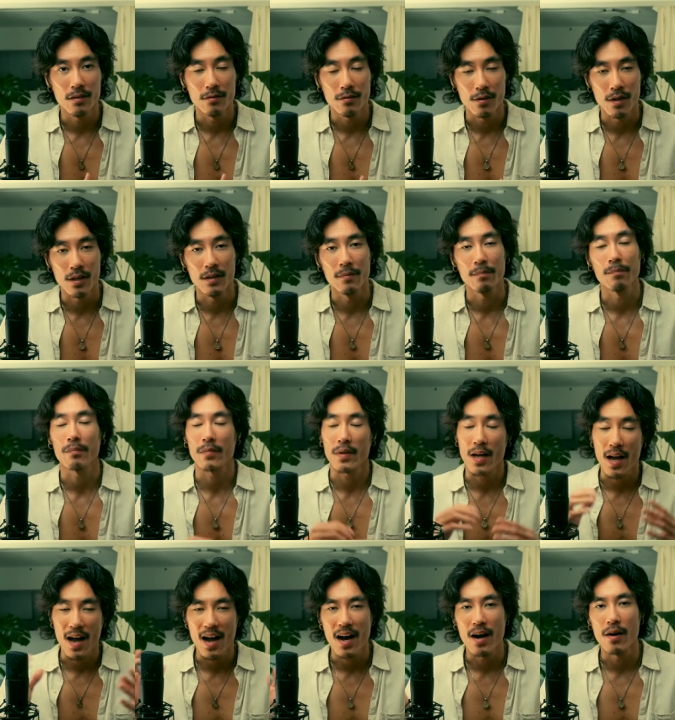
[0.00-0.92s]
right?
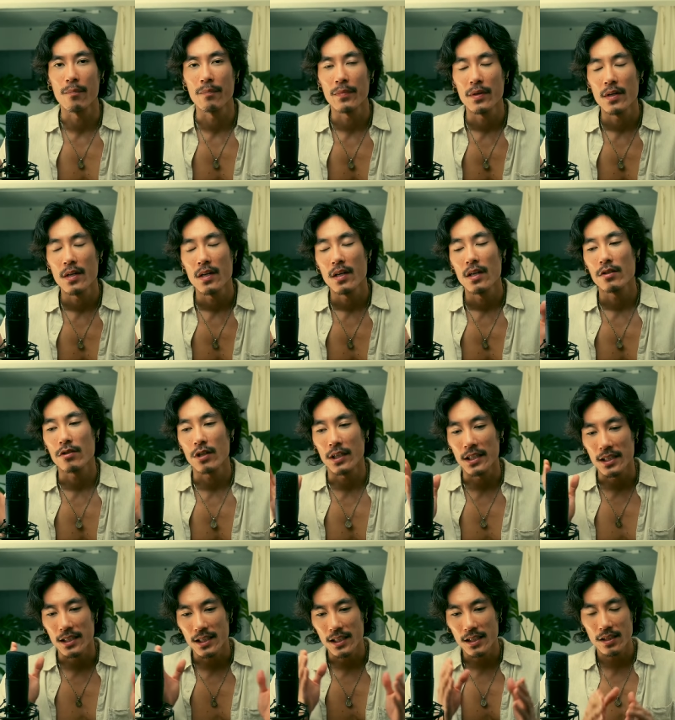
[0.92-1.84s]
How? So
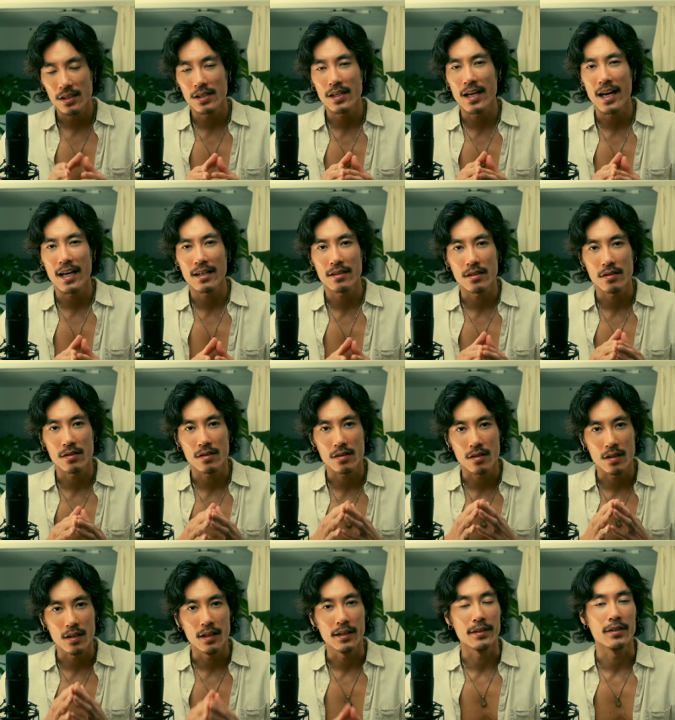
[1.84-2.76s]
identity has its
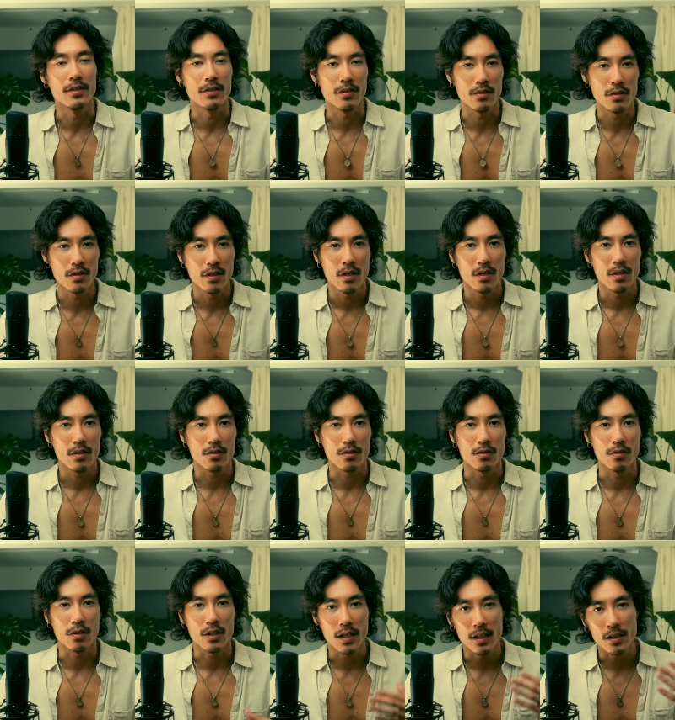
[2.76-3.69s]
layers. So
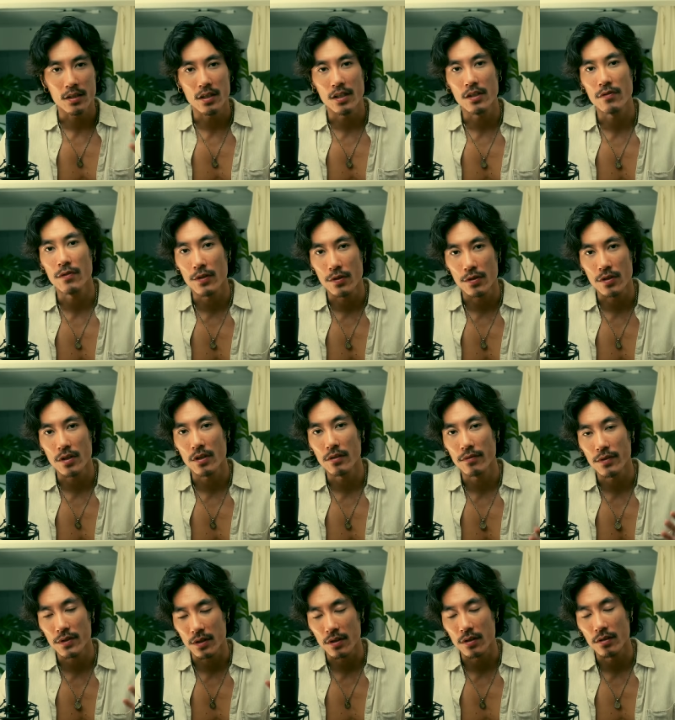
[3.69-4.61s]
you can identify
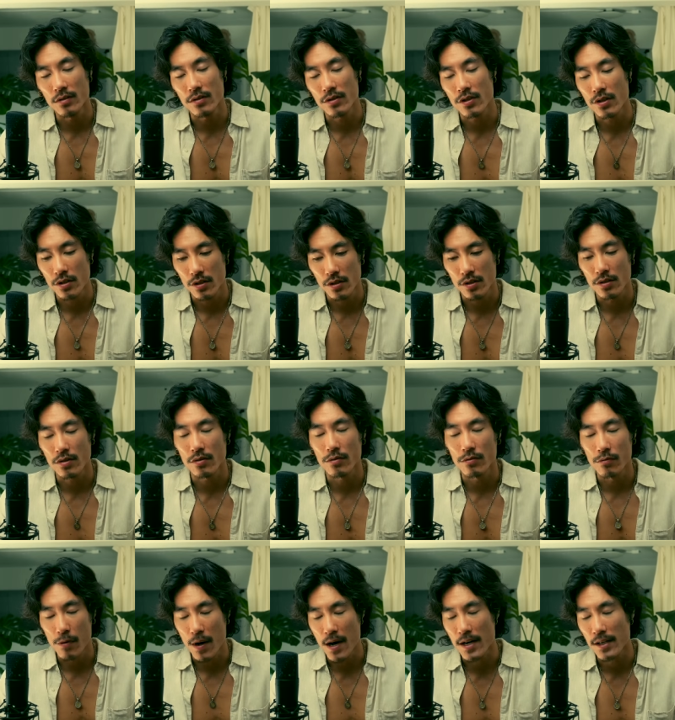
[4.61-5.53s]
yourself as a consciousness, or
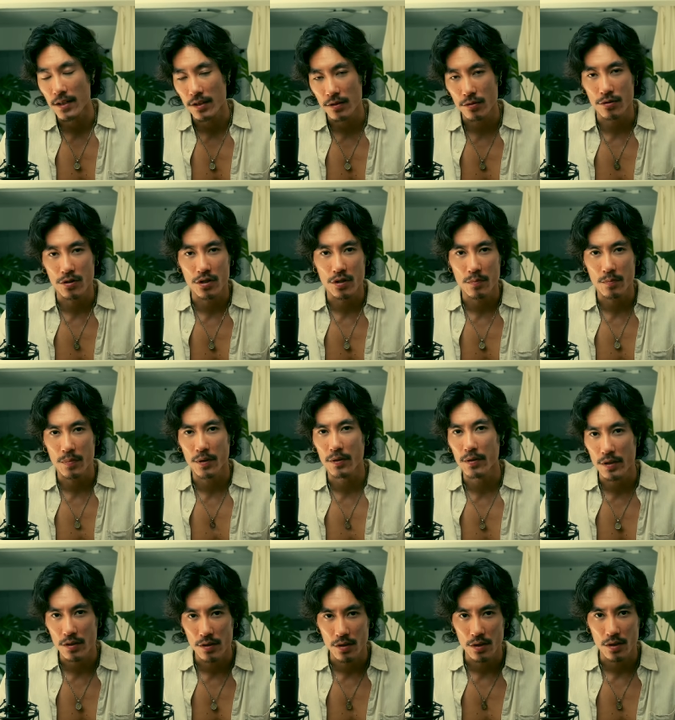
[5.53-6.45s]
awareness, or
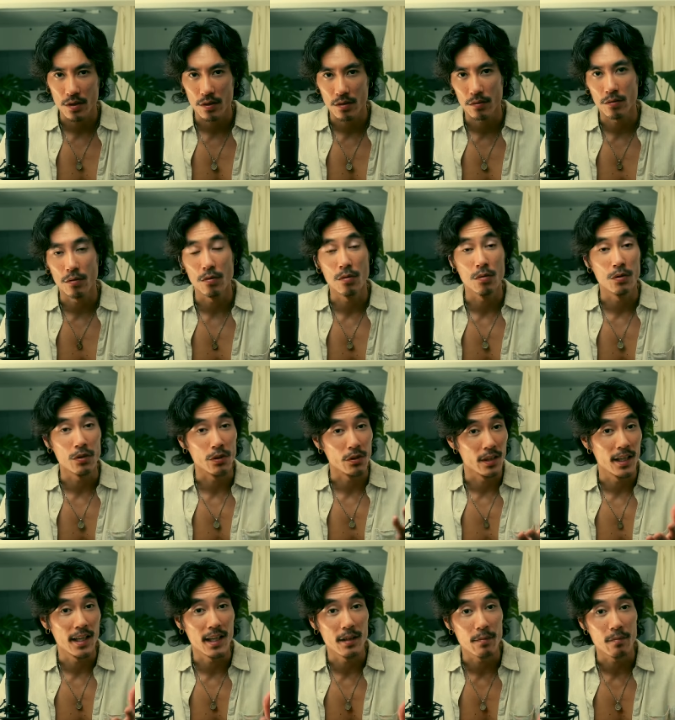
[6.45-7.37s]
spirit, or your
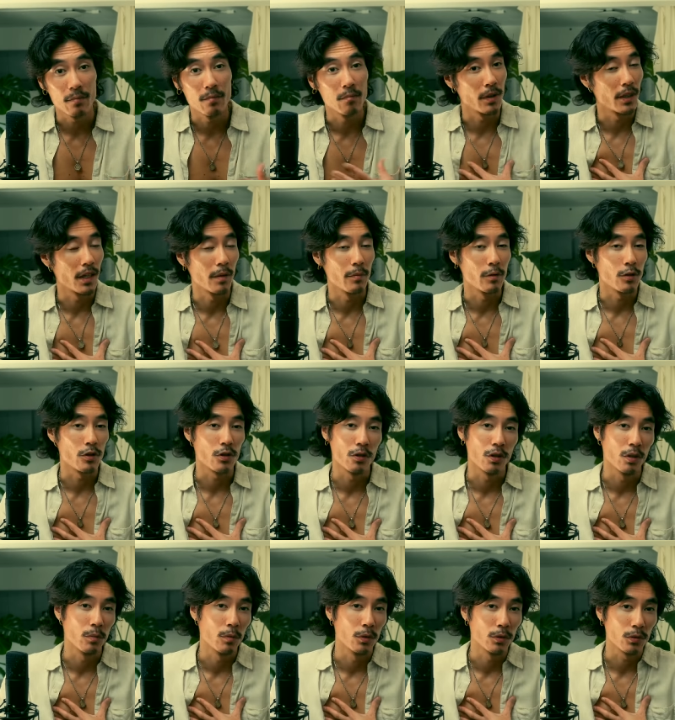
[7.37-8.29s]
name. My name is
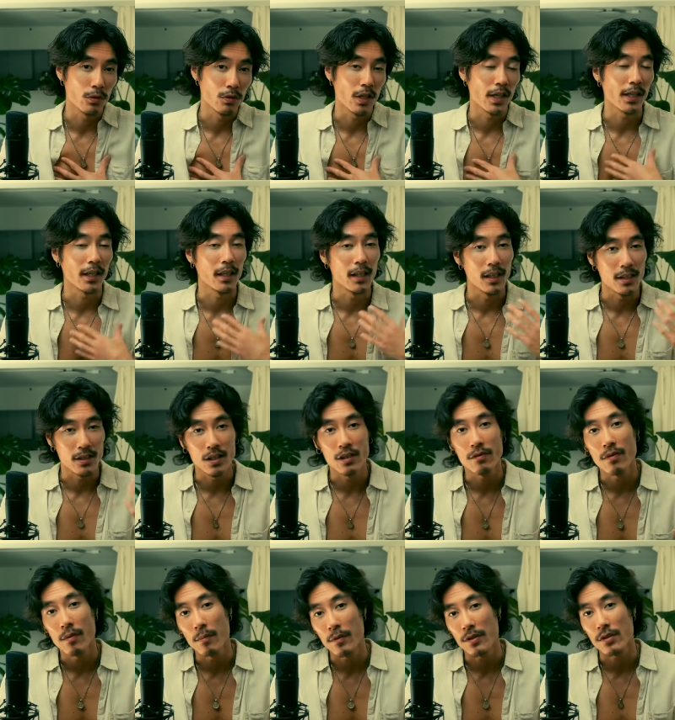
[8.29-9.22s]
Show Nemoto, so I can
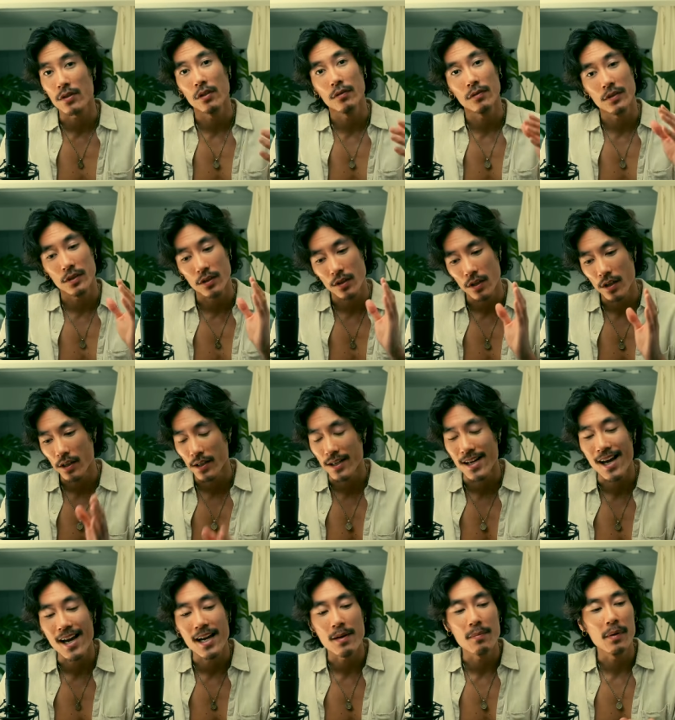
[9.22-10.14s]
identify myself as a
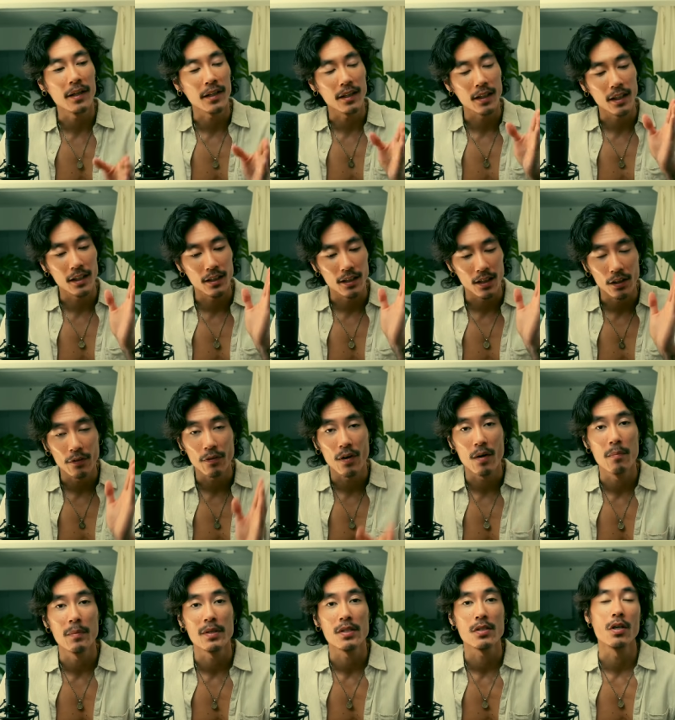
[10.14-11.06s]
name, I can
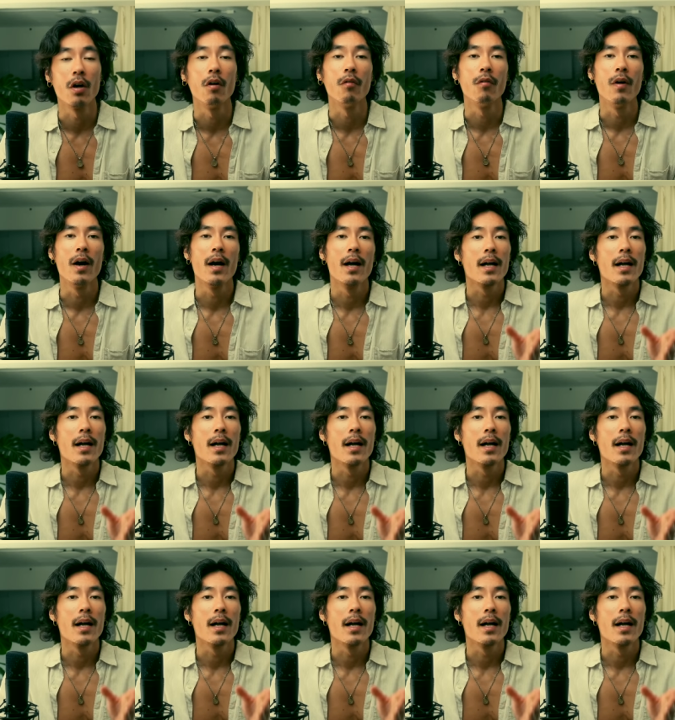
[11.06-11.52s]
identify myself